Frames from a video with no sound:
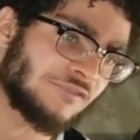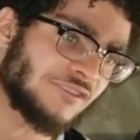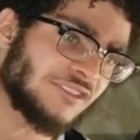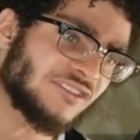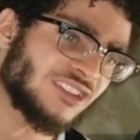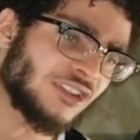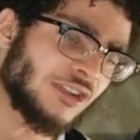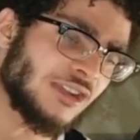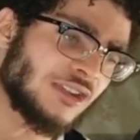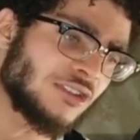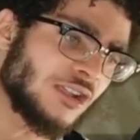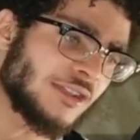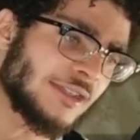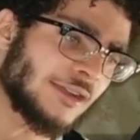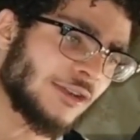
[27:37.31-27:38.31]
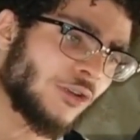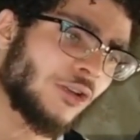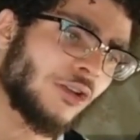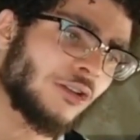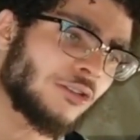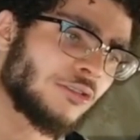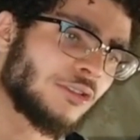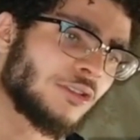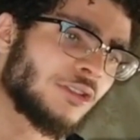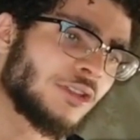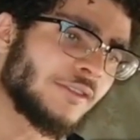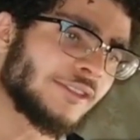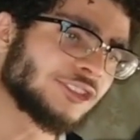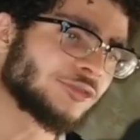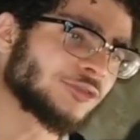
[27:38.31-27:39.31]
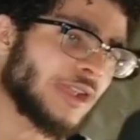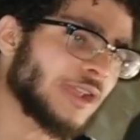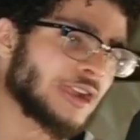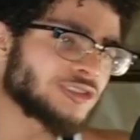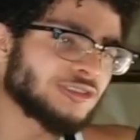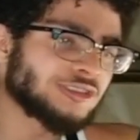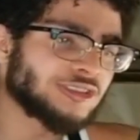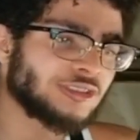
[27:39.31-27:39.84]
even none at all, in these reactions.